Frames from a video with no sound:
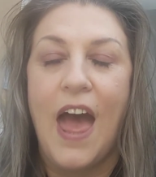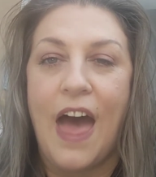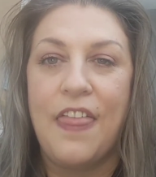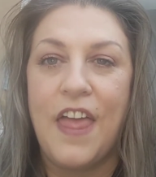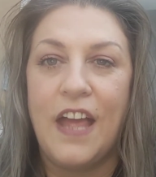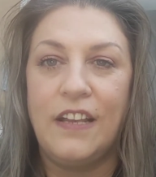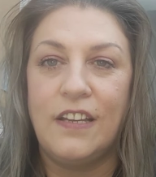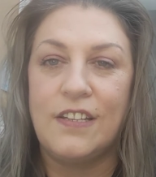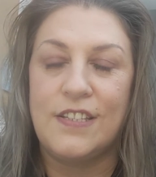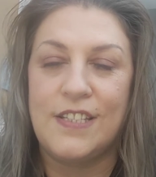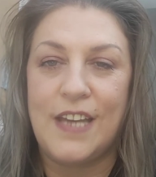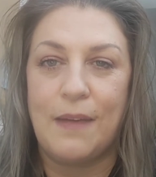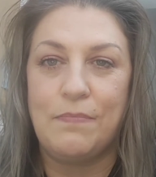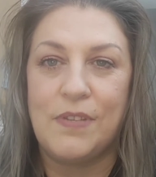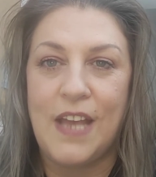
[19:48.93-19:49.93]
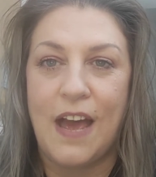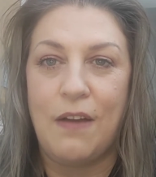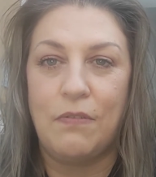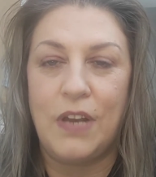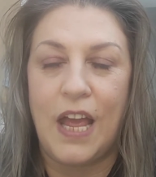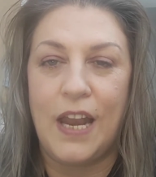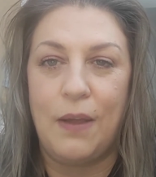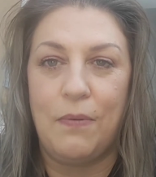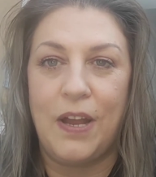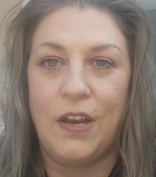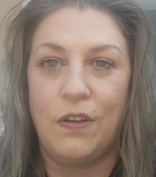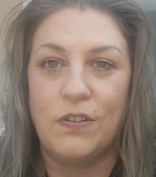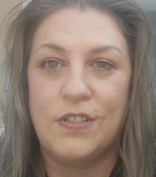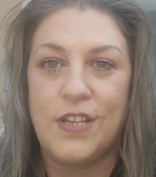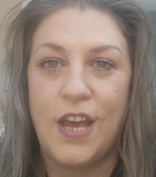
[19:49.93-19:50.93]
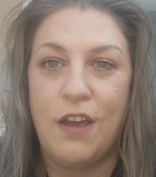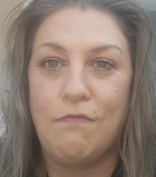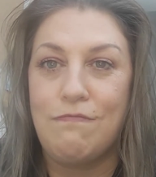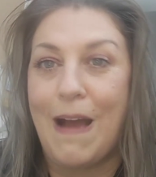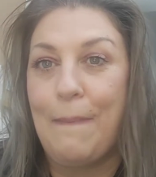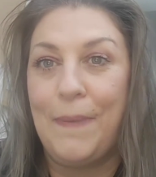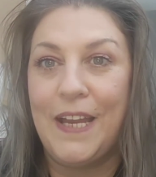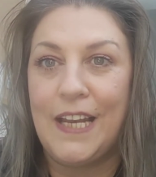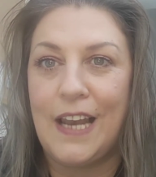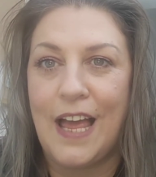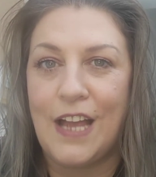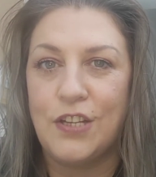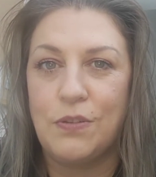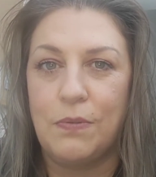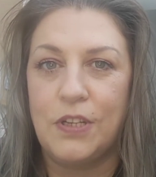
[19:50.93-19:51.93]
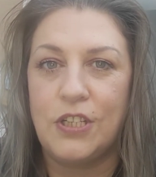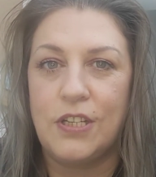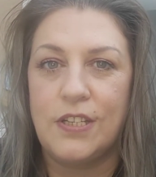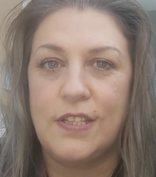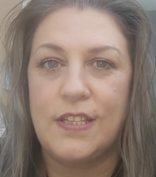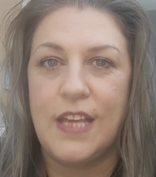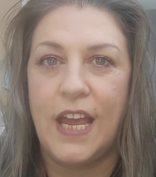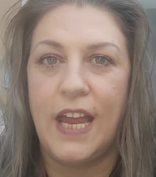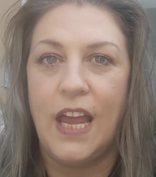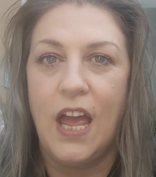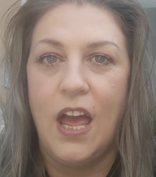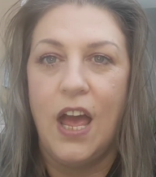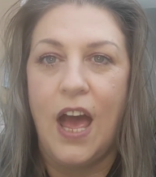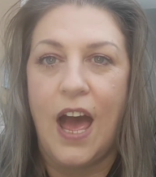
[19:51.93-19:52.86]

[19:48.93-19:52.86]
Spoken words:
I then stepped down and I went on to Rapid Lash, which is the